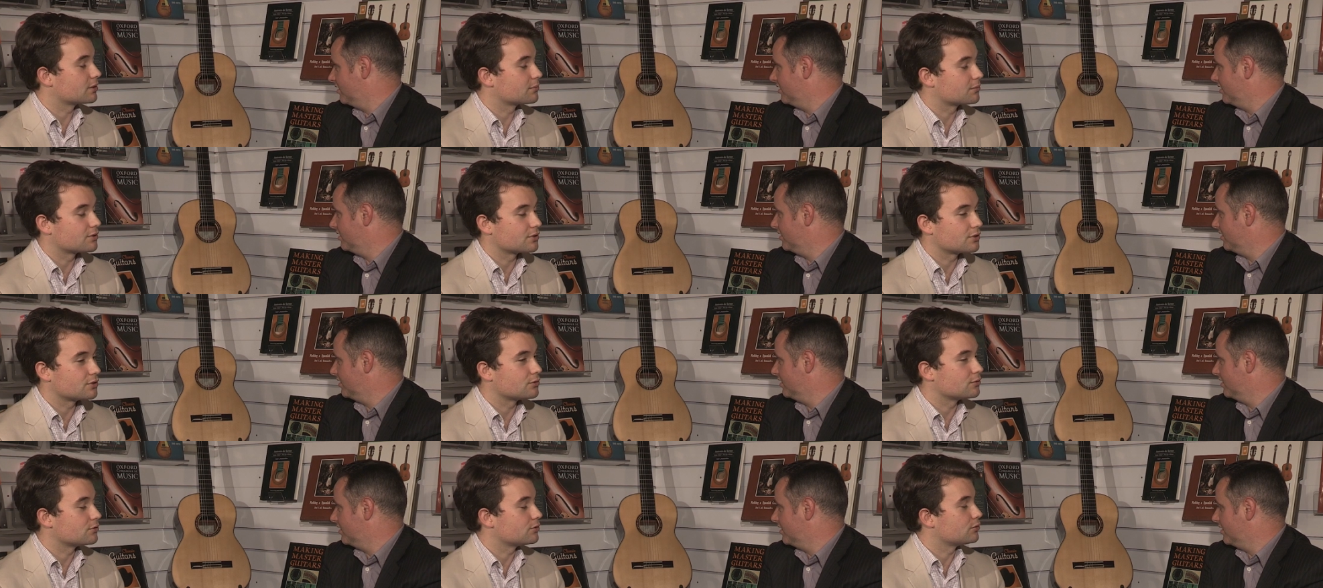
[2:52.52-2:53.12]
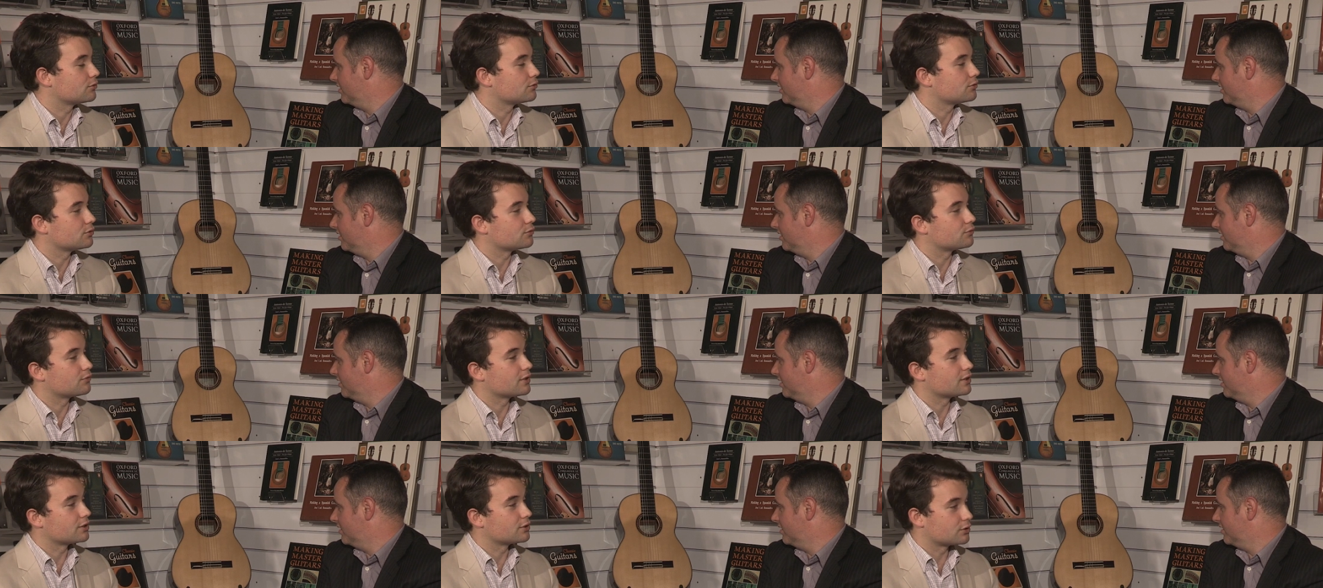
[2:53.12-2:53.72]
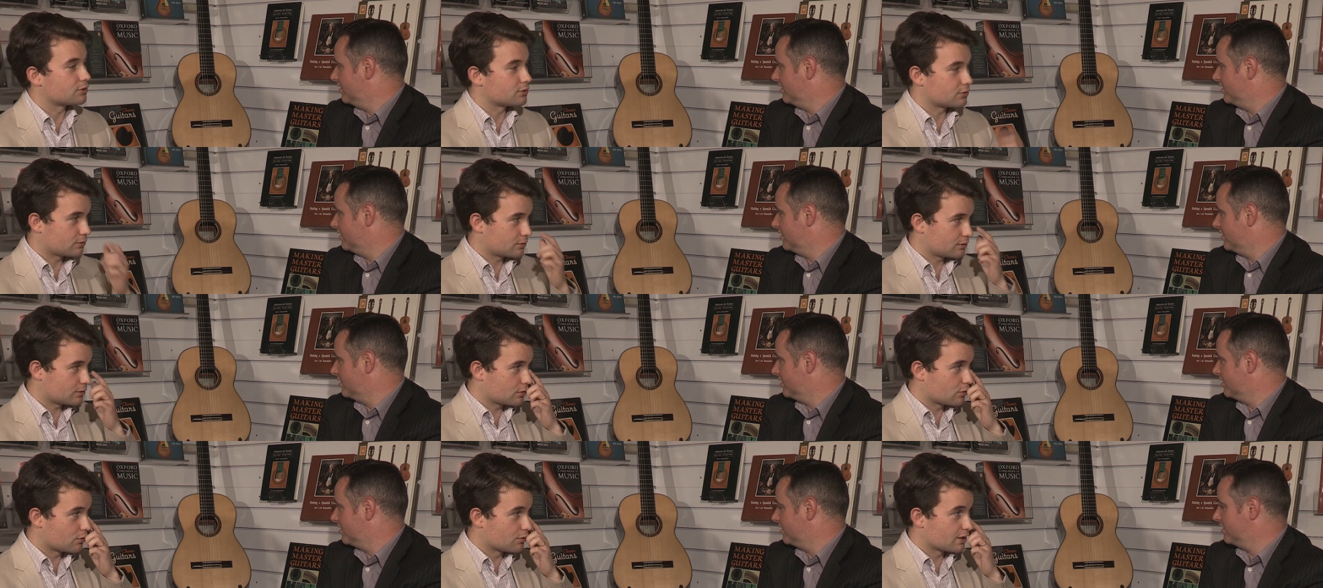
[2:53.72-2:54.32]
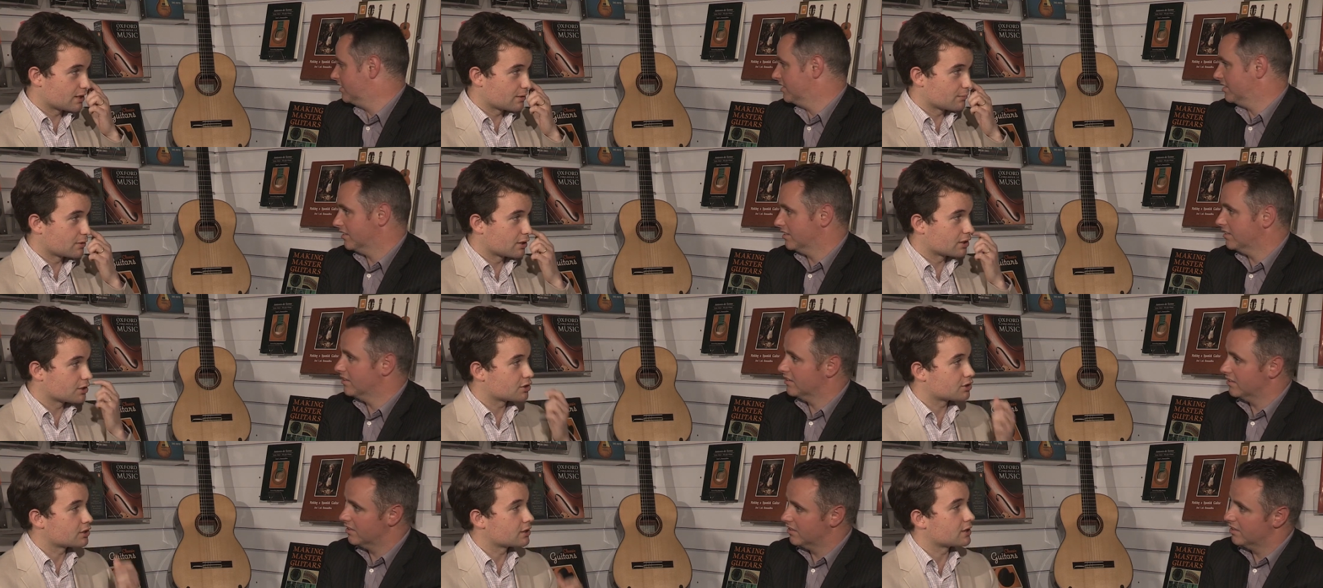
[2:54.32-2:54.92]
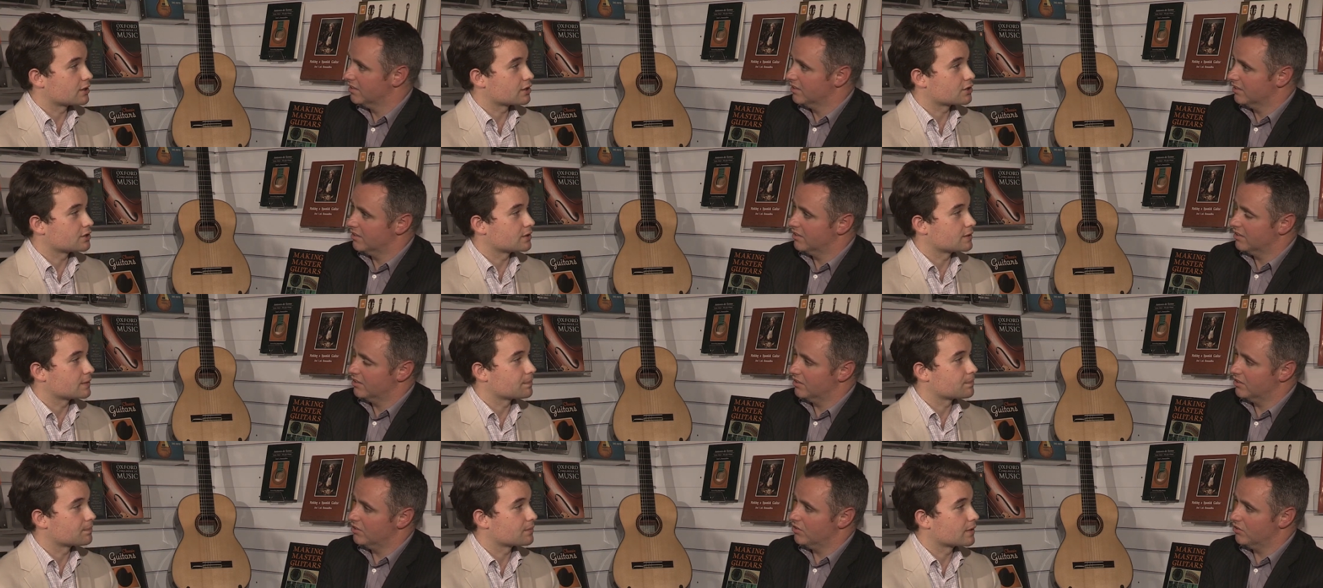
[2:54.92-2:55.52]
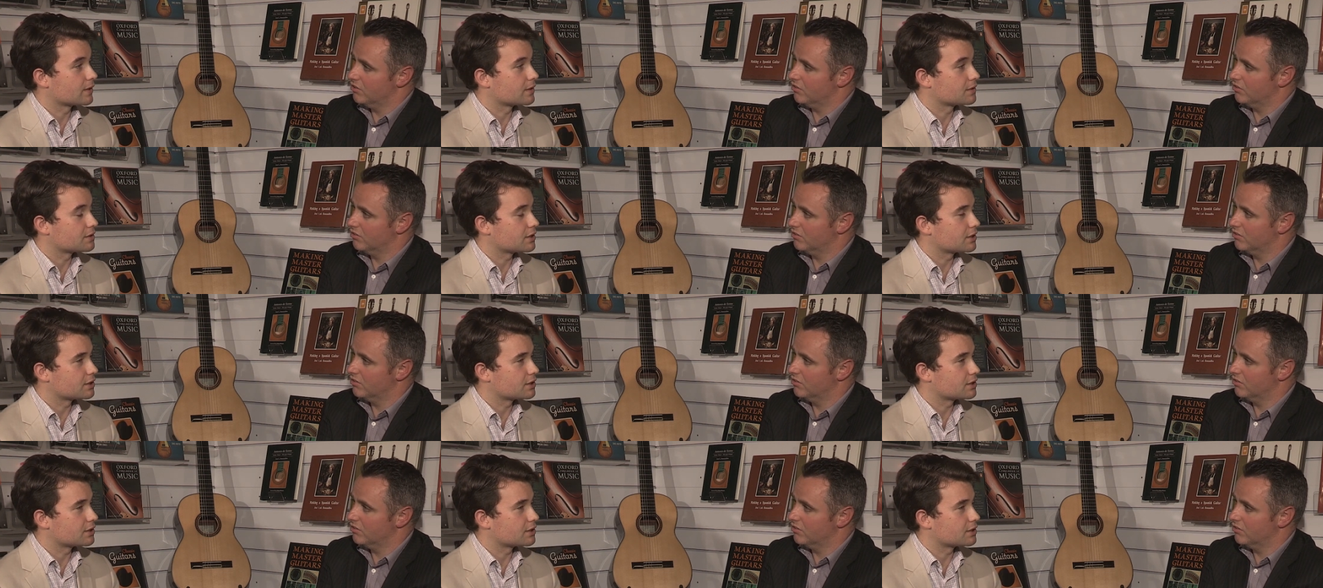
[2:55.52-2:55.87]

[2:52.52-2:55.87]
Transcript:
Speaker 1: something you, you you find uh, all that much actually. No. And